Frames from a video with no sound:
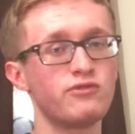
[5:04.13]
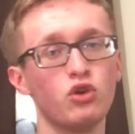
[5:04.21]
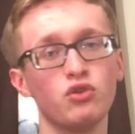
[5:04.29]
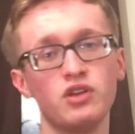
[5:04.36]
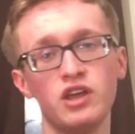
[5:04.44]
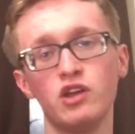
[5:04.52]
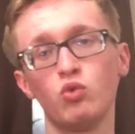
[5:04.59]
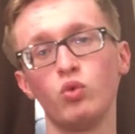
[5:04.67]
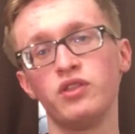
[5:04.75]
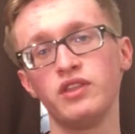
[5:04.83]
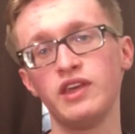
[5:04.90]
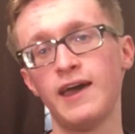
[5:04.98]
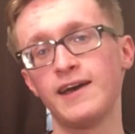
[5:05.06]
filled in when
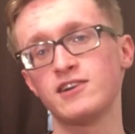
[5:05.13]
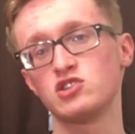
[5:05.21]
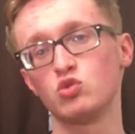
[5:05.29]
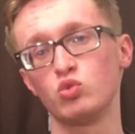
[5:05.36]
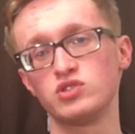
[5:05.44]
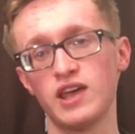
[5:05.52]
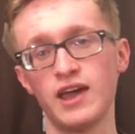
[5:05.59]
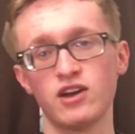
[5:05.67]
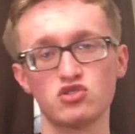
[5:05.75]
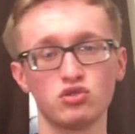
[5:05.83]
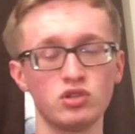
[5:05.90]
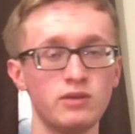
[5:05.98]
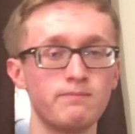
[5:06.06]
the action was
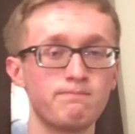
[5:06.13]
actually